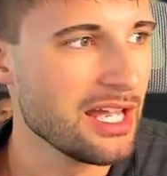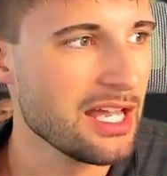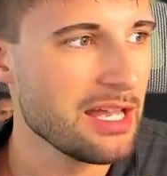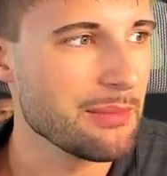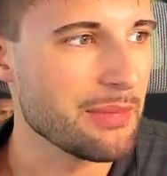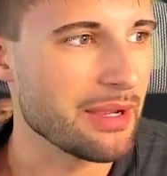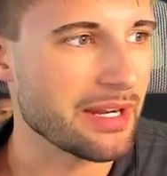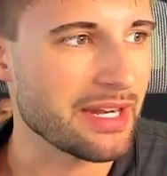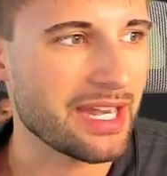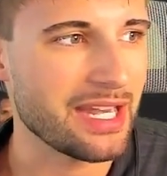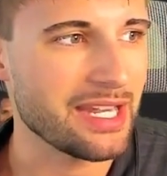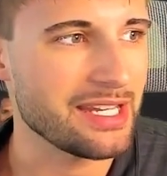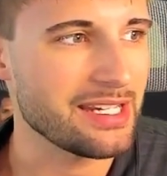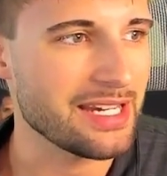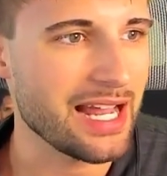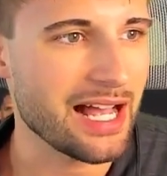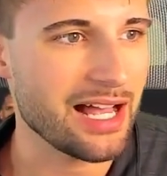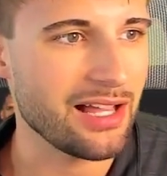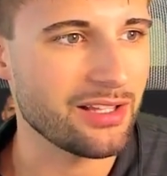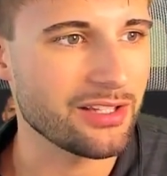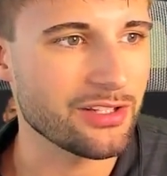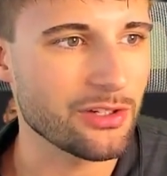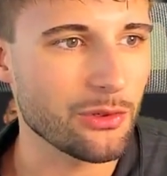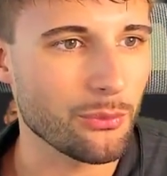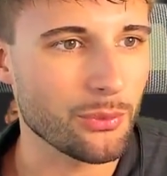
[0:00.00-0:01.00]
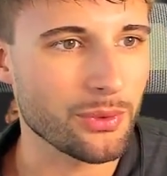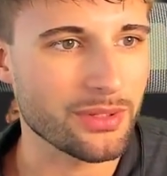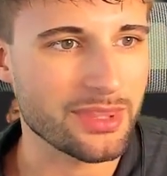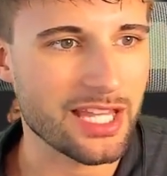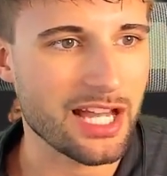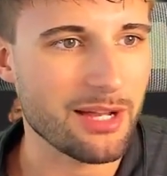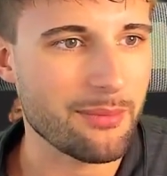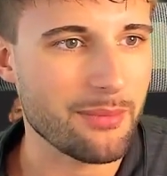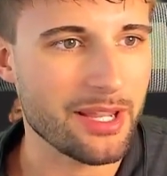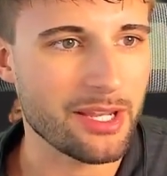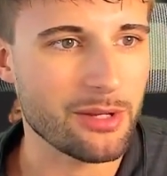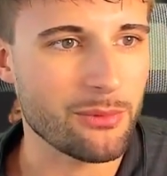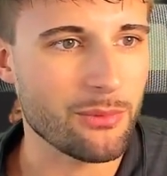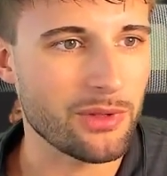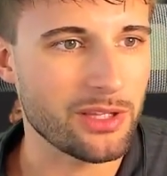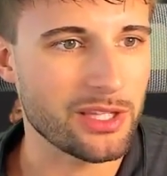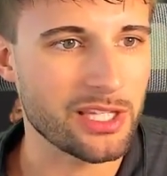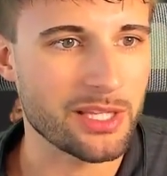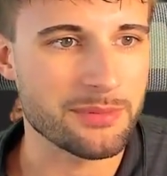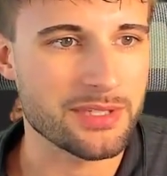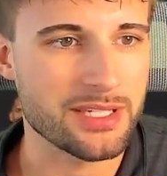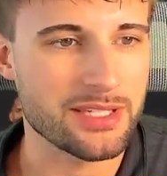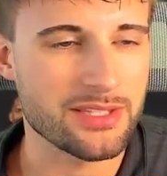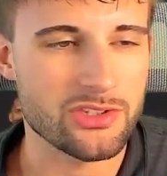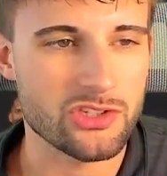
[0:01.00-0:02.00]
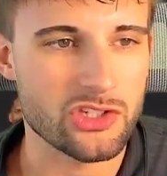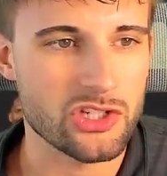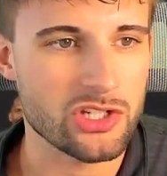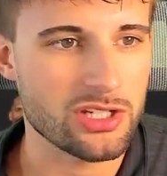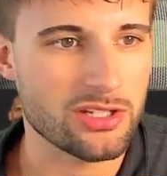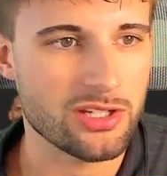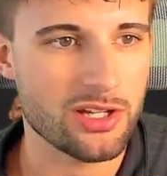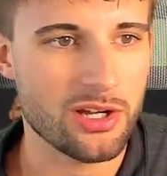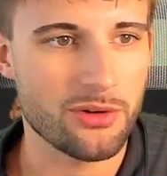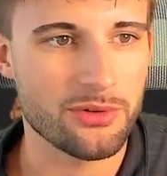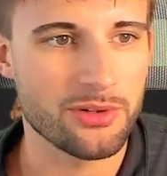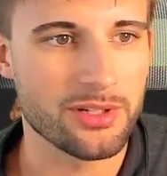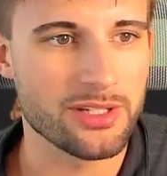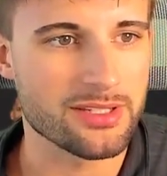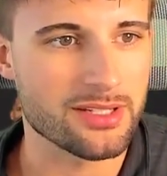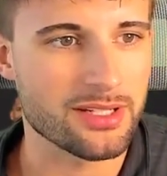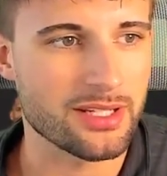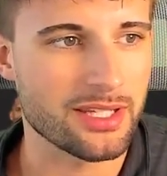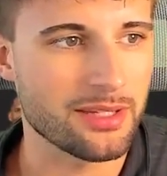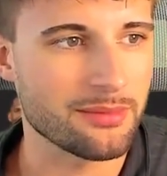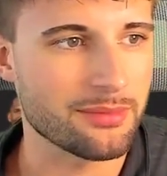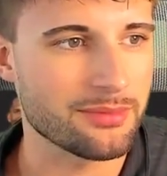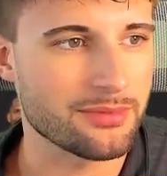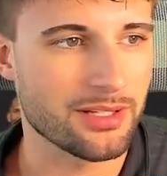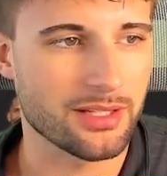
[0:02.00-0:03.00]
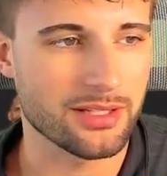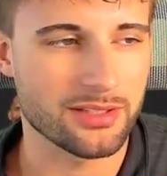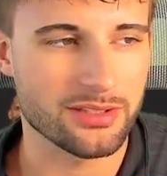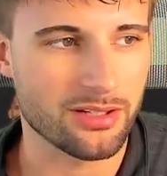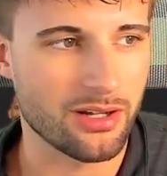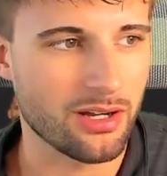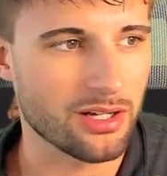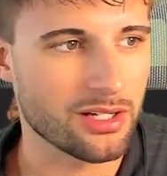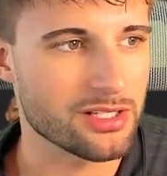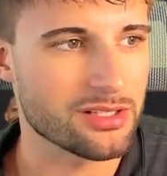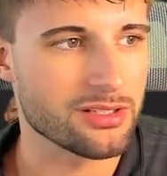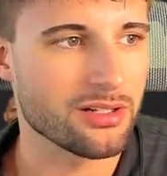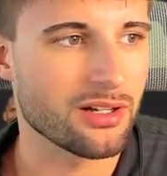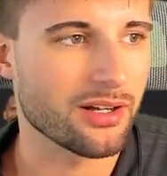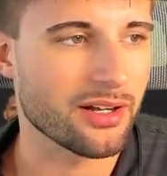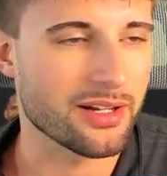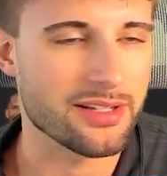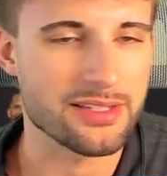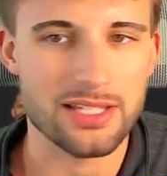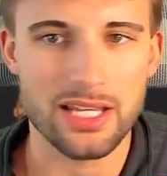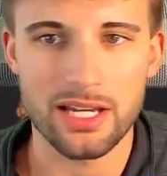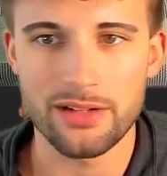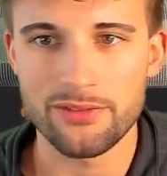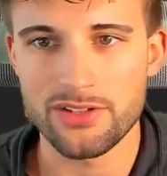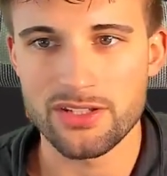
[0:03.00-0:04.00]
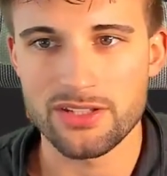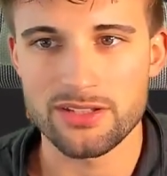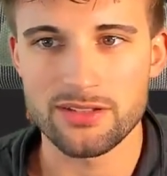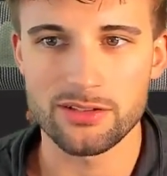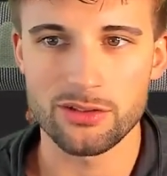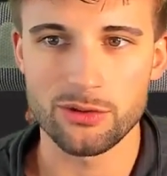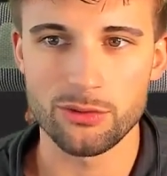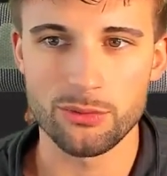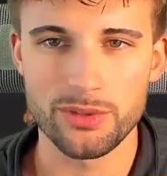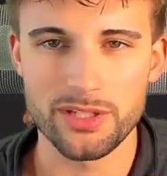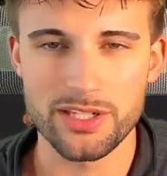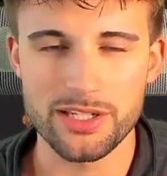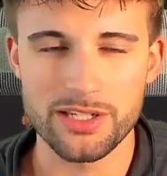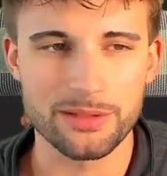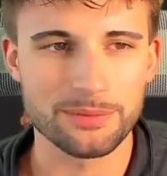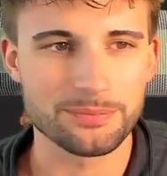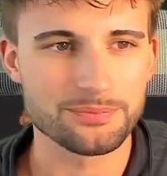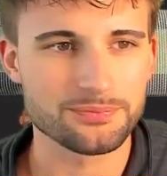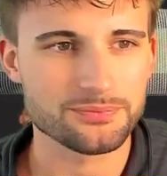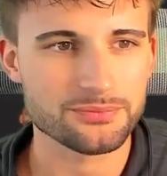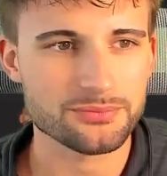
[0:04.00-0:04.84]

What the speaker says: But Keenan Allen, without Mike Williams, he's a cheat code. He's going to get a ton of targets every single week.